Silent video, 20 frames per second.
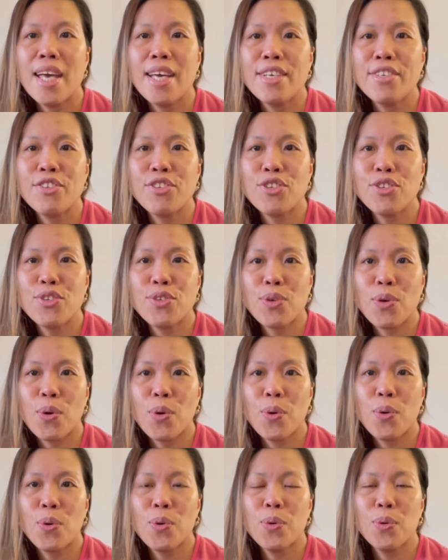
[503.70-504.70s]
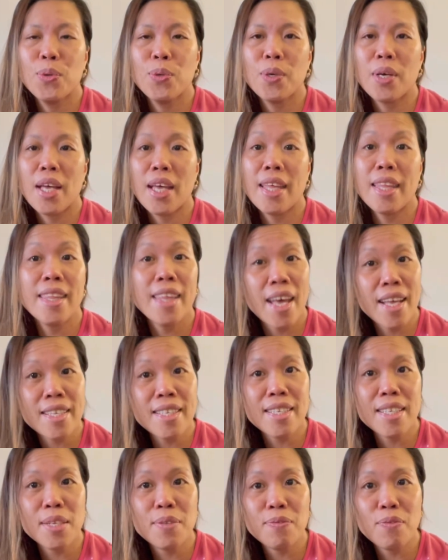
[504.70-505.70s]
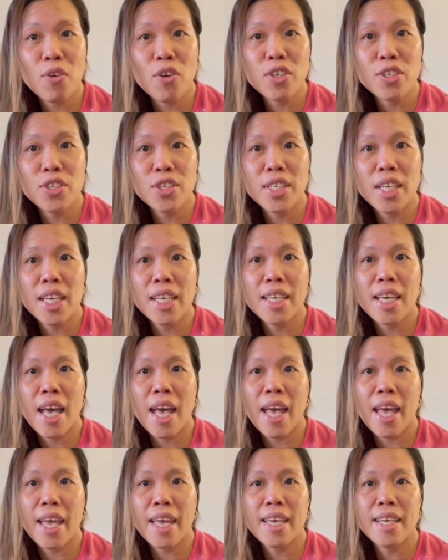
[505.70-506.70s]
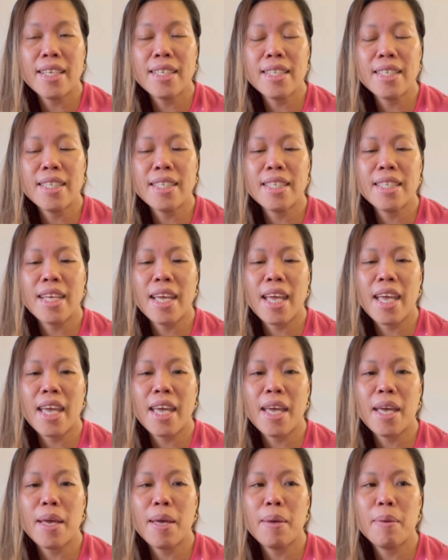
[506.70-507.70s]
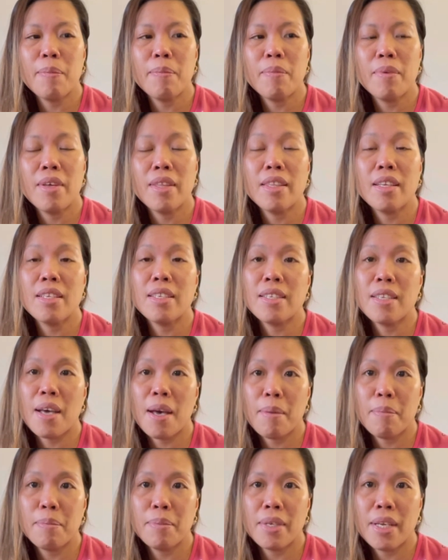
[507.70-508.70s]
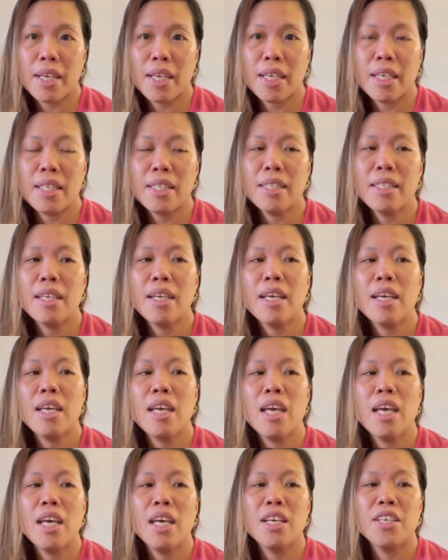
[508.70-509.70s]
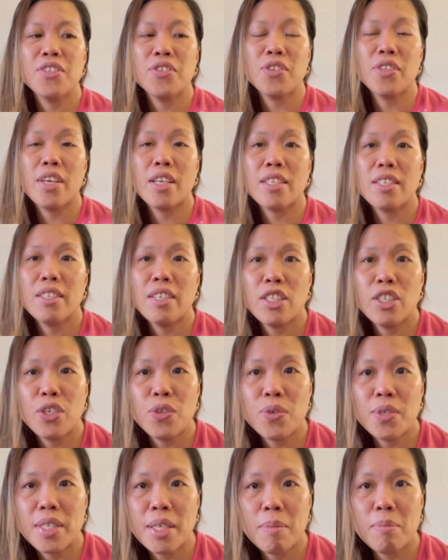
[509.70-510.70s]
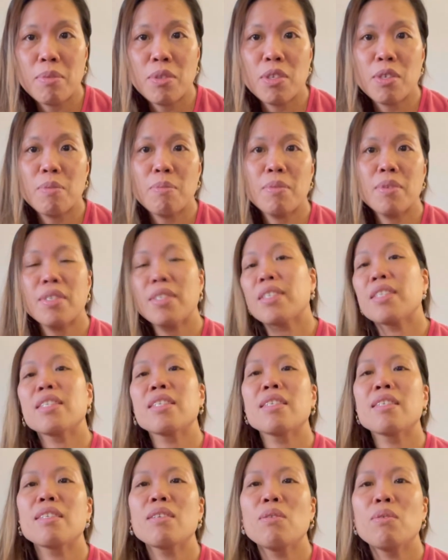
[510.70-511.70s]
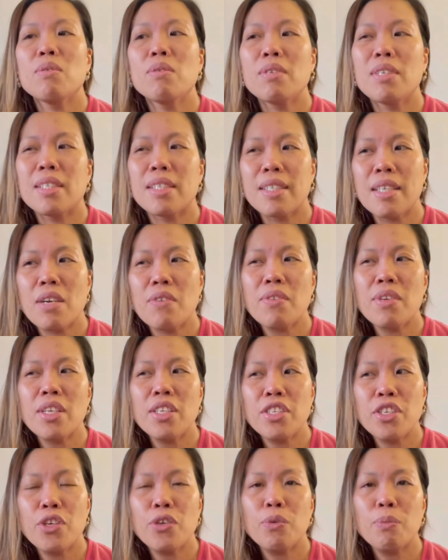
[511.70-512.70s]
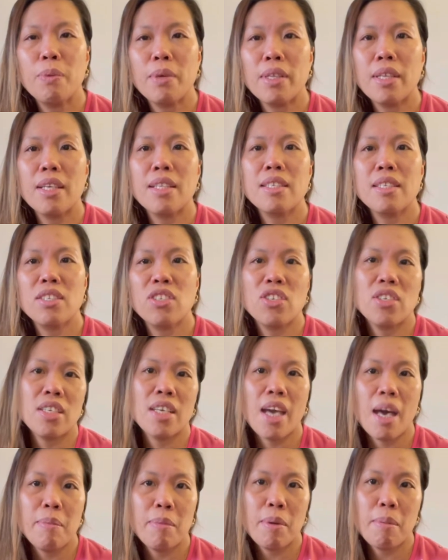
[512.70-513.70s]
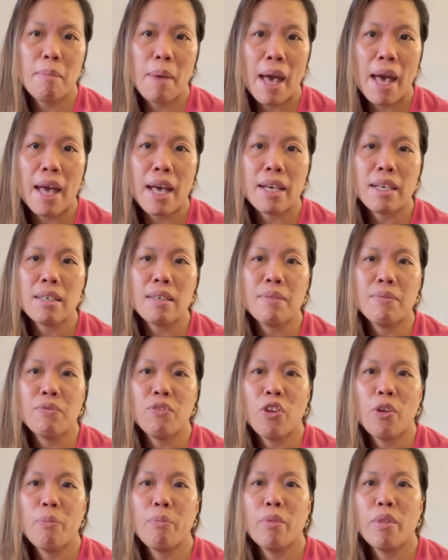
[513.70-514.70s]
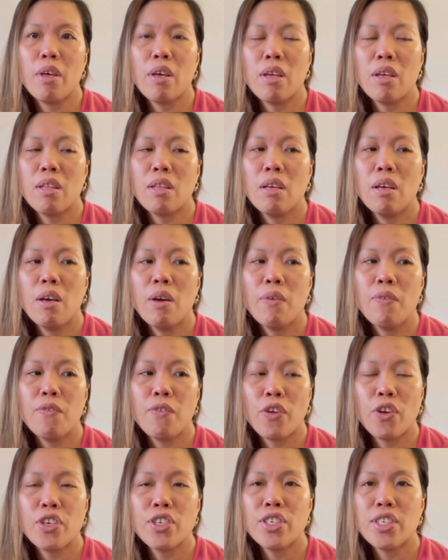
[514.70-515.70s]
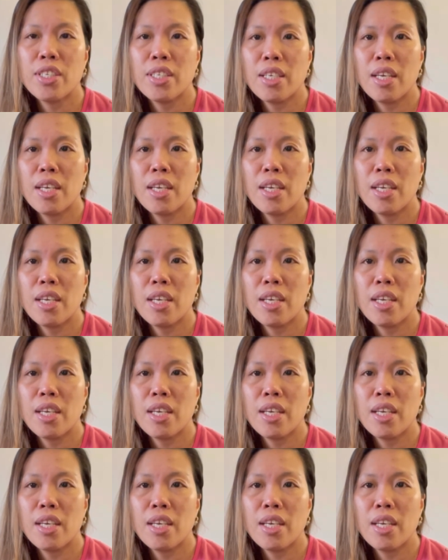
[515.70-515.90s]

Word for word: So that's it for today, guys. And that's the update. So that's the new symptoms. It's not really new, but it's just coming back from the first